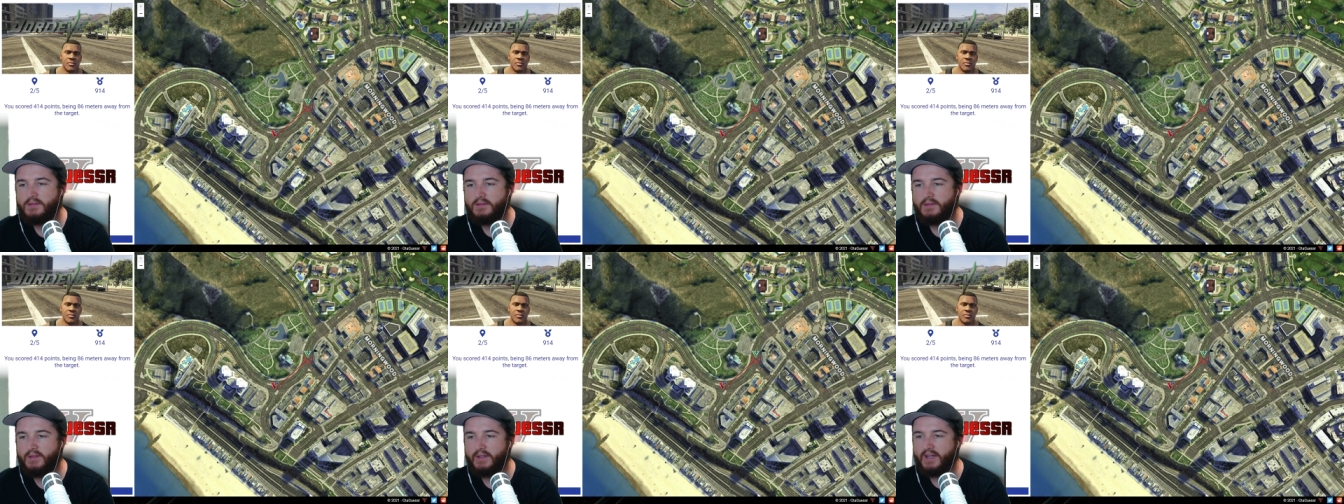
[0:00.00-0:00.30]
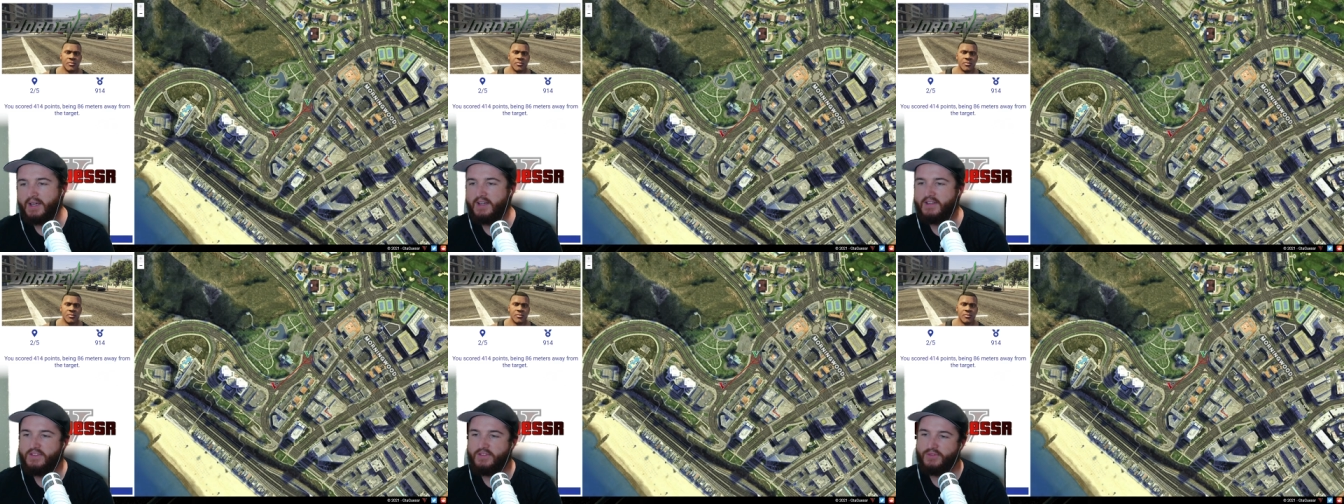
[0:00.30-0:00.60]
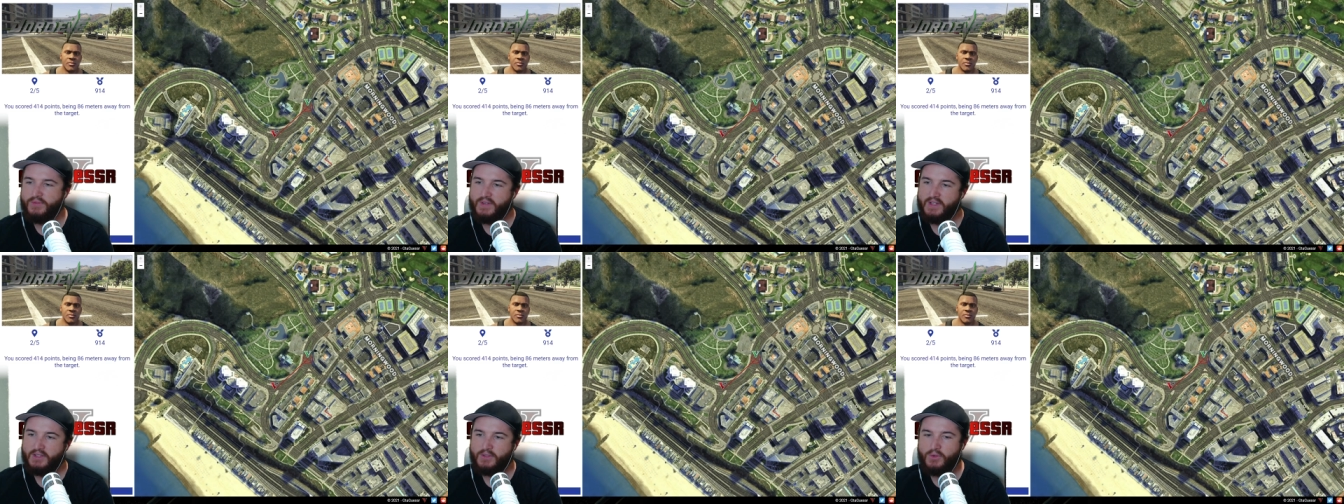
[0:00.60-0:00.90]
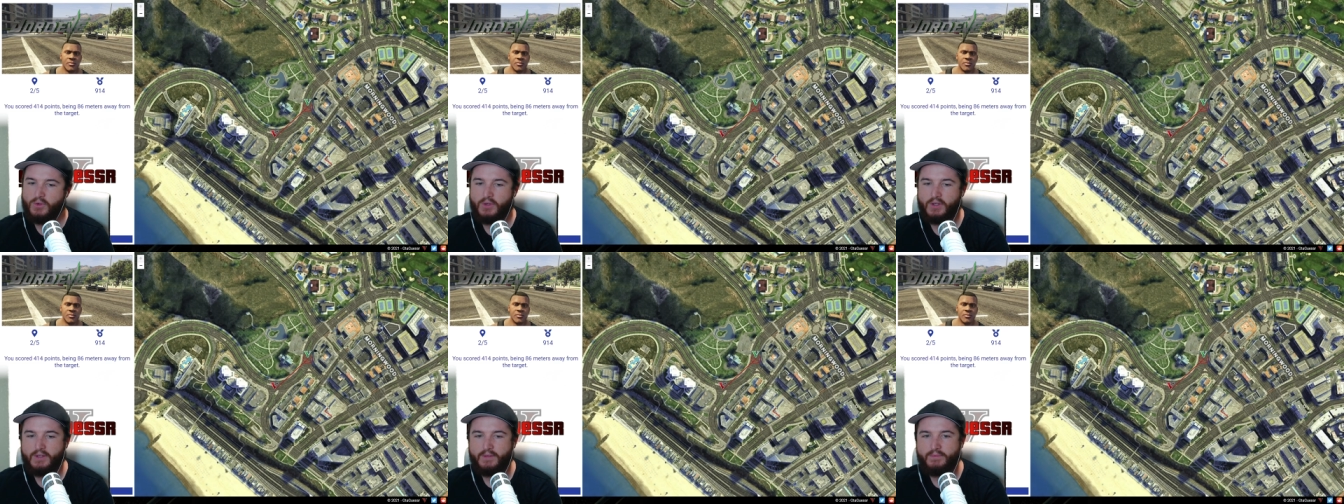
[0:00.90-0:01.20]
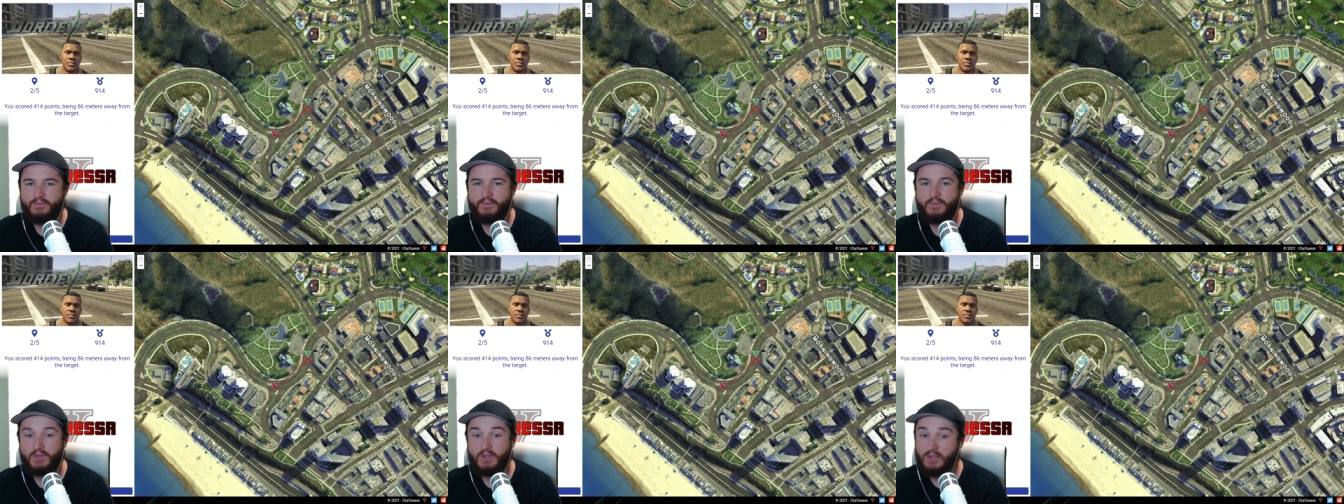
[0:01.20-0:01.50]
Okay, just around the corner.
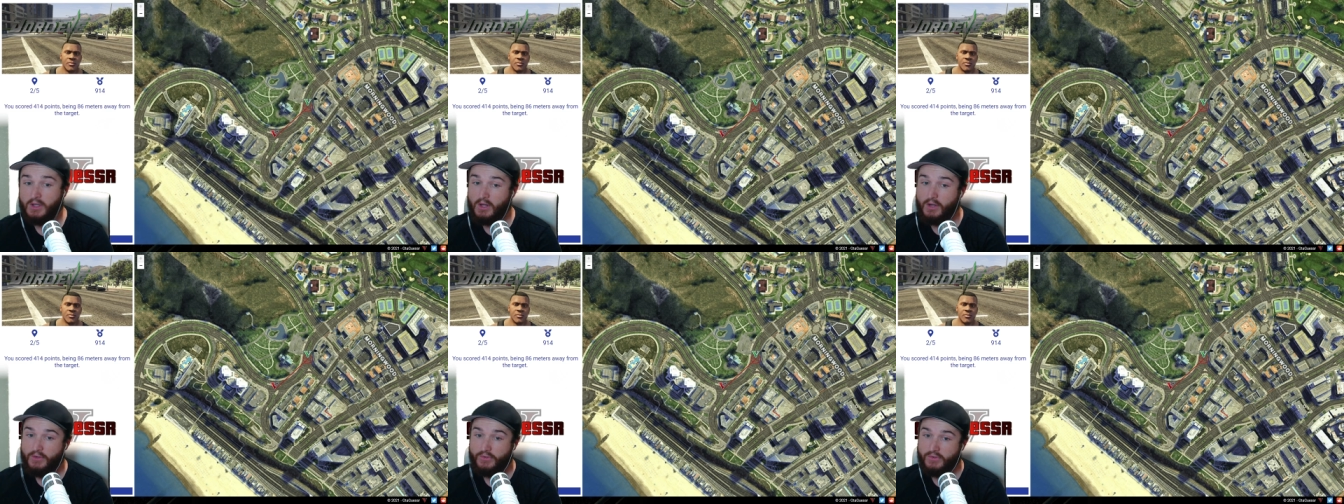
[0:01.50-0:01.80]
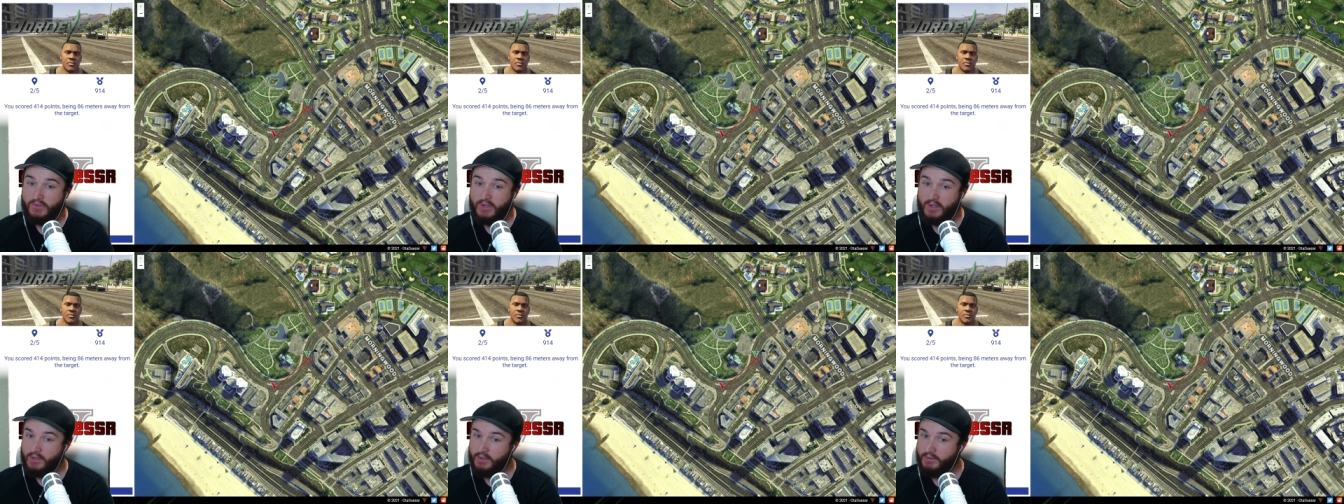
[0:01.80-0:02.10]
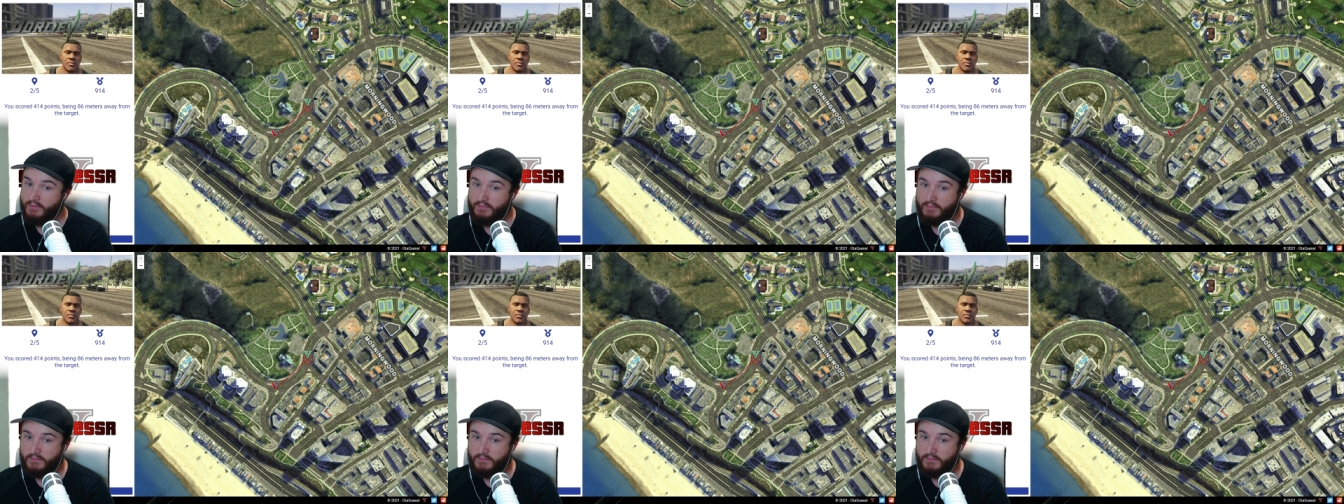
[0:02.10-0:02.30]
Close, though.